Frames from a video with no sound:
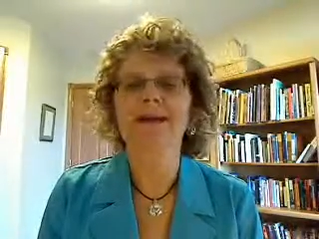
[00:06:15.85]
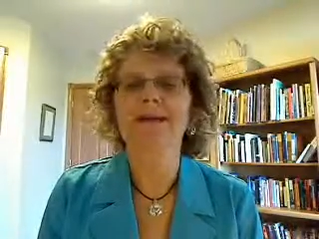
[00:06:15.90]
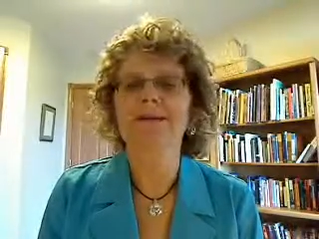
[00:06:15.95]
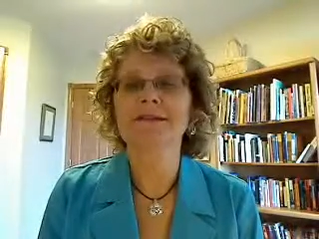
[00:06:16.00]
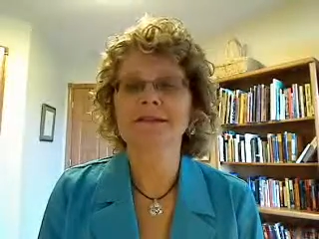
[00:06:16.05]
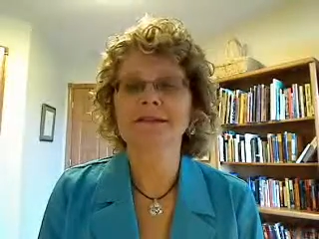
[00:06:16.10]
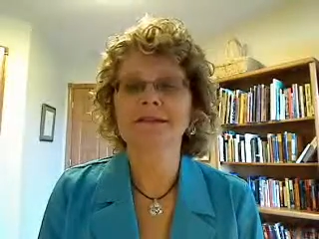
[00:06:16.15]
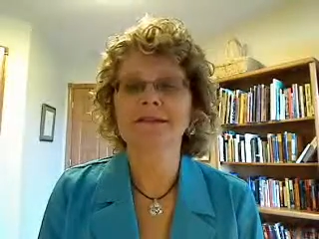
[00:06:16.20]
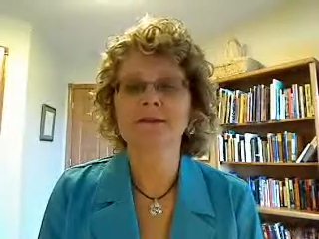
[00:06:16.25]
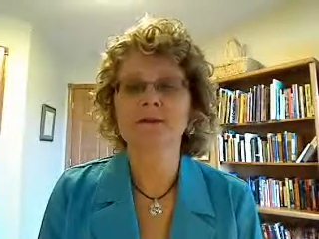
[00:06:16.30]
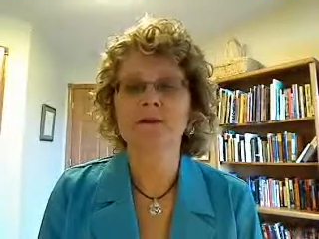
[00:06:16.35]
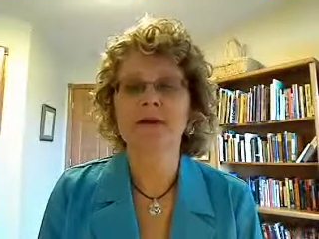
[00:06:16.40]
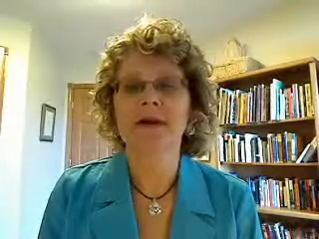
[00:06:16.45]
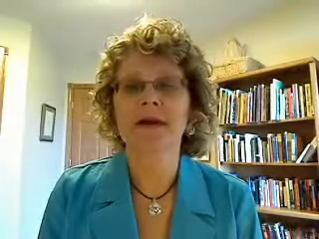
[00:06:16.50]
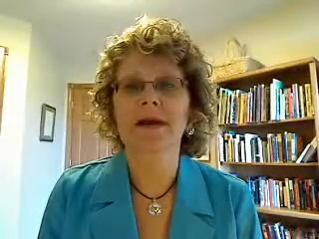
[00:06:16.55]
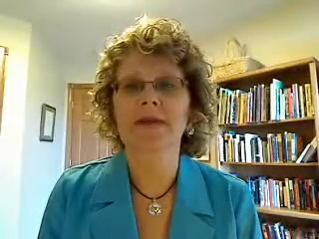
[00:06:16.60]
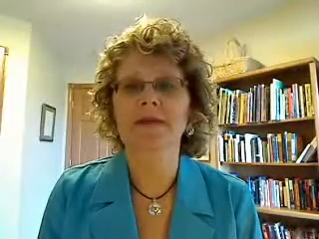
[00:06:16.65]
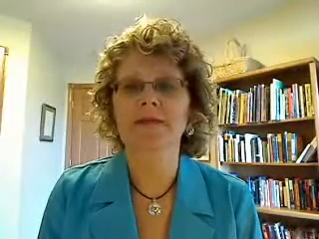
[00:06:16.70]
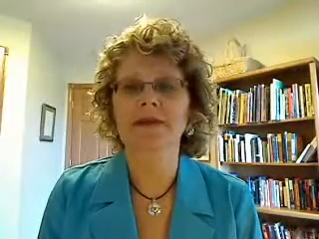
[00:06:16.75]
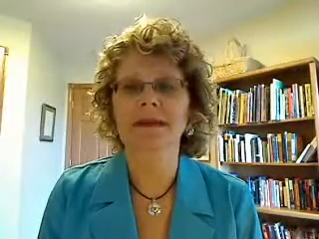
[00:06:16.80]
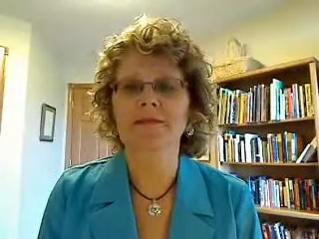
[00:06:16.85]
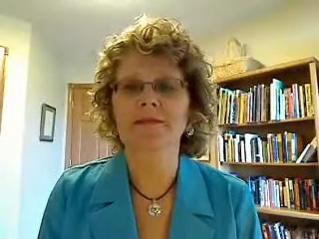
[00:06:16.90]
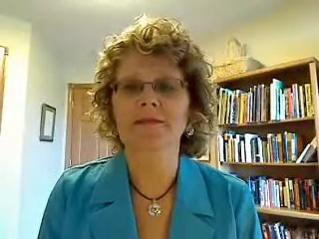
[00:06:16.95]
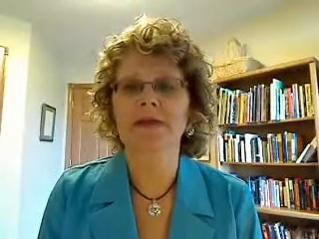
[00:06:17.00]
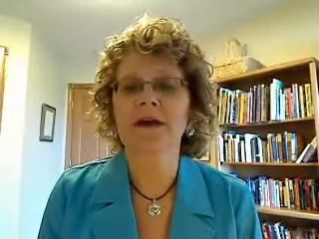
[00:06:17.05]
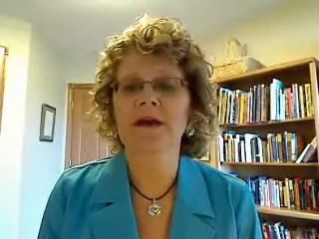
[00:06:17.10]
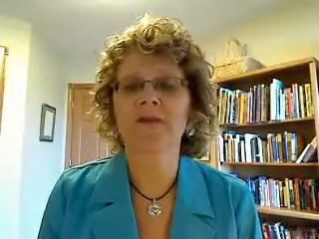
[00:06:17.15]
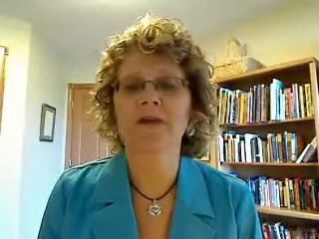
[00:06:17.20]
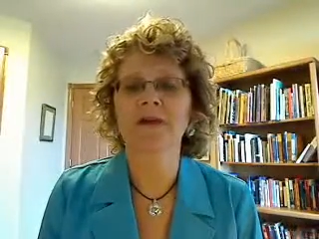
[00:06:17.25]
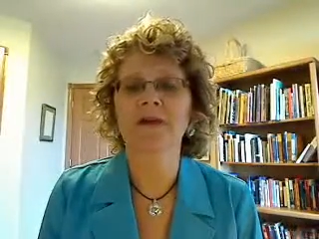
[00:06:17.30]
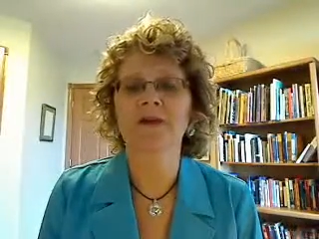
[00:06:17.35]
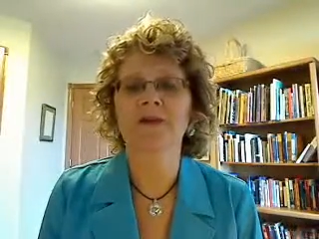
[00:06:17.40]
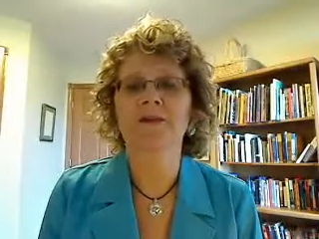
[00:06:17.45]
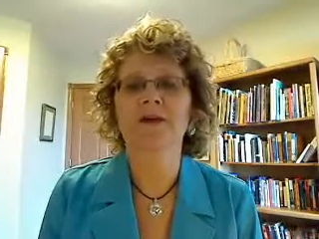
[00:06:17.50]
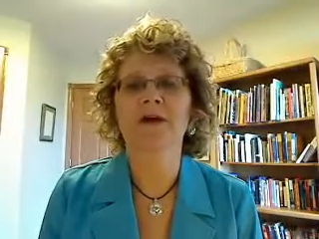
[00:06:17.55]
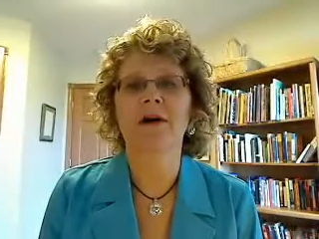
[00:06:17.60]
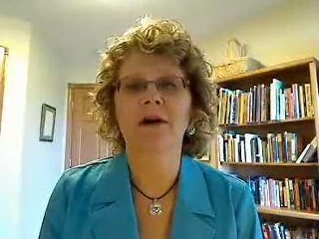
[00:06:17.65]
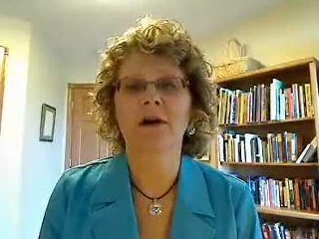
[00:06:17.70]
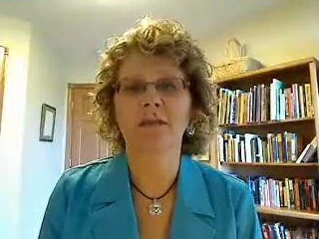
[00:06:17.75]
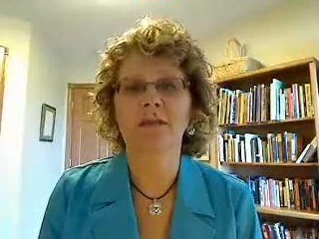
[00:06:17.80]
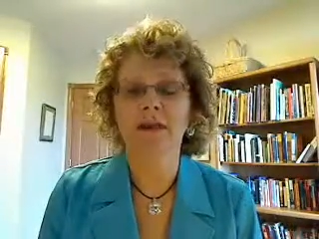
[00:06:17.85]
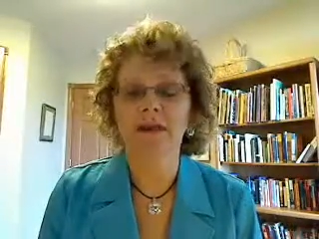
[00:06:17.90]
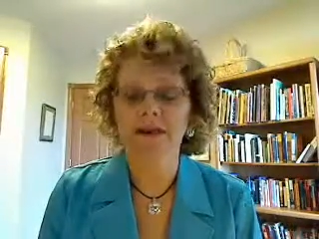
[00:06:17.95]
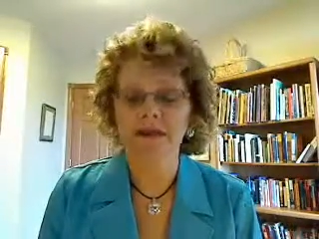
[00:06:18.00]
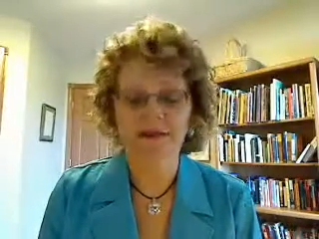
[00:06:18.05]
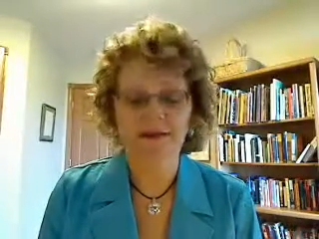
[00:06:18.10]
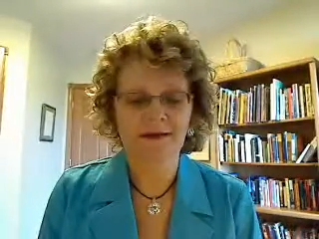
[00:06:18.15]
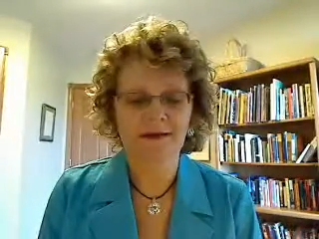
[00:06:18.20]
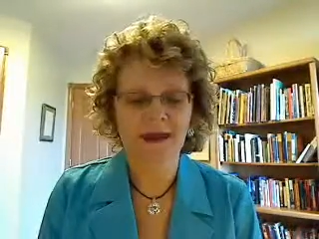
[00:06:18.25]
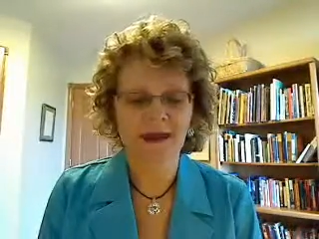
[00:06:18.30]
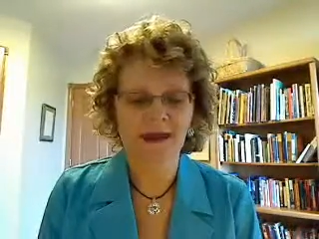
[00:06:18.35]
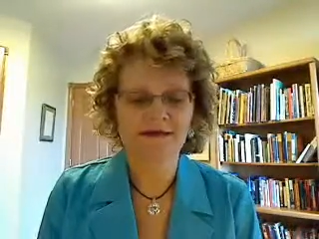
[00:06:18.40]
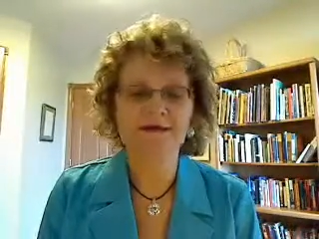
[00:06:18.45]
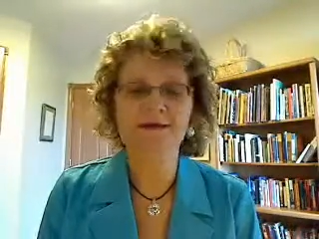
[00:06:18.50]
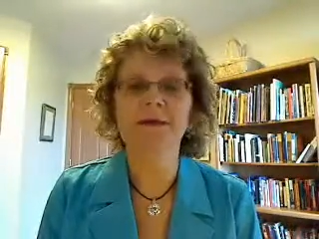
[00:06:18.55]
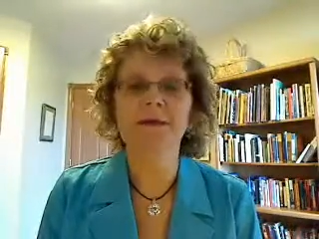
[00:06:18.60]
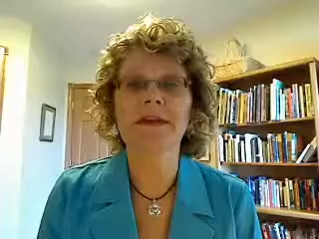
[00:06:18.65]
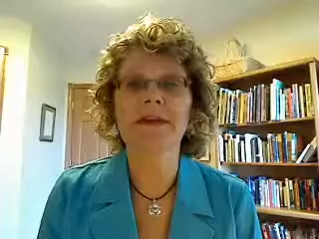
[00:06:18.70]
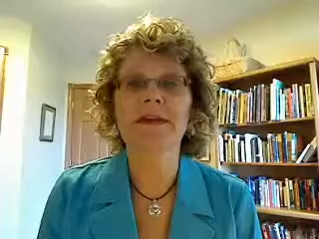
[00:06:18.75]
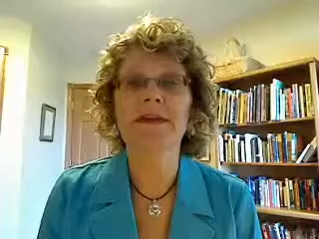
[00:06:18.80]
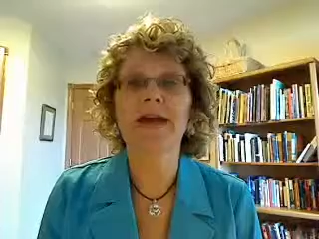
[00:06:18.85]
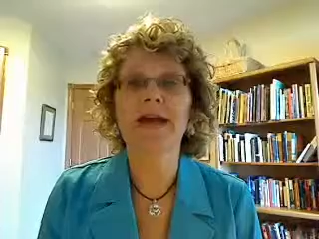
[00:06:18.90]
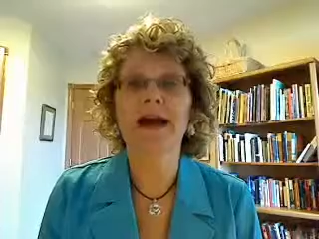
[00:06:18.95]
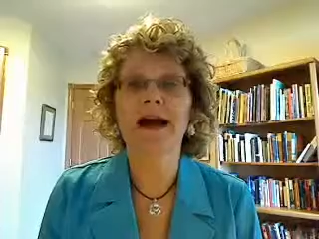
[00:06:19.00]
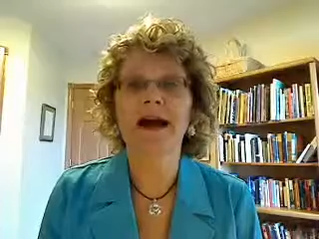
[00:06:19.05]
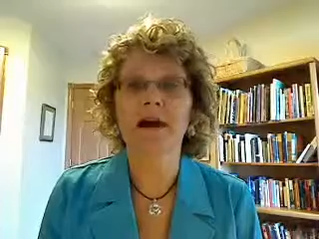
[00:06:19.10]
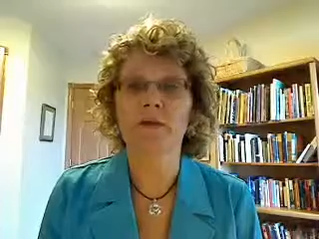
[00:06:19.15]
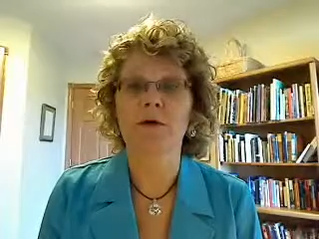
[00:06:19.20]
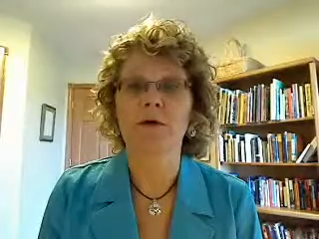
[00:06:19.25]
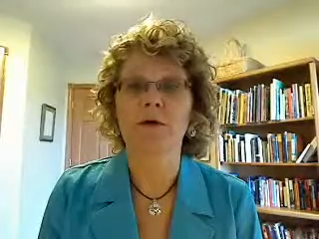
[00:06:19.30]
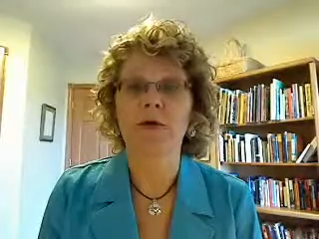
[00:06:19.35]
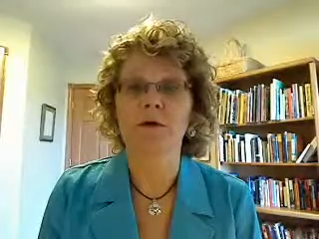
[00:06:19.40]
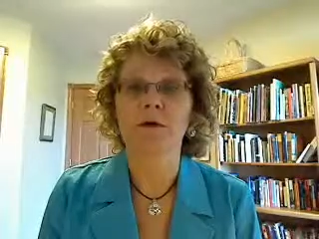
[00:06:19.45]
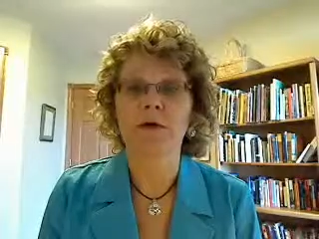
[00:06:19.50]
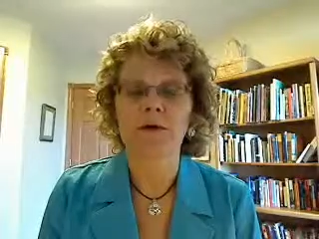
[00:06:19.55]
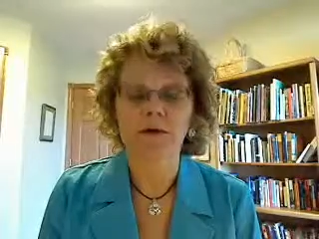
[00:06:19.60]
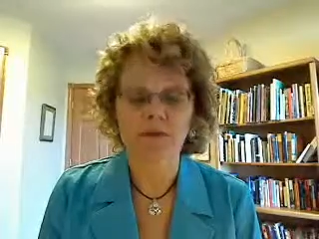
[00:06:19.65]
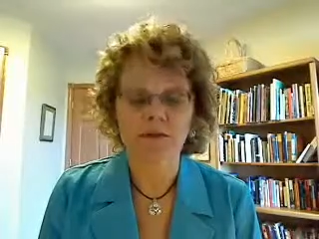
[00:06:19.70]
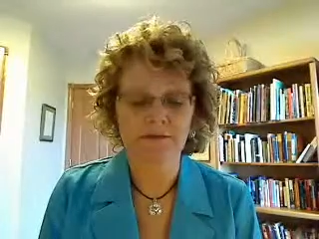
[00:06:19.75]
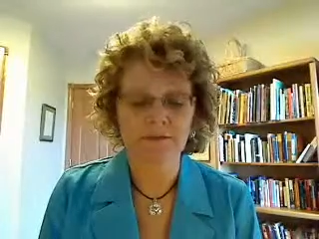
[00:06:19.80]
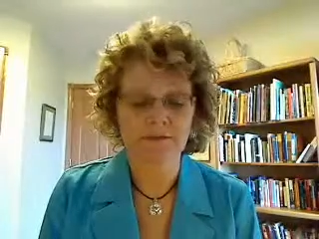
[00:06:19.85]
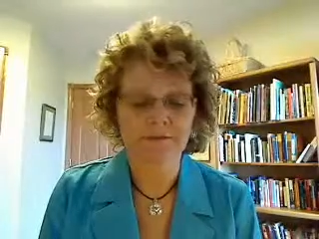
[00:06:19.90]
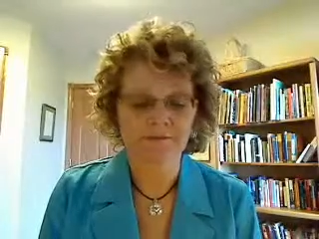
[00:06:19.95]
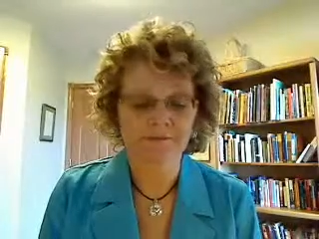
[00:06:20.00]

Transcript: just go ahead and email me or call me, ask me, I will help you.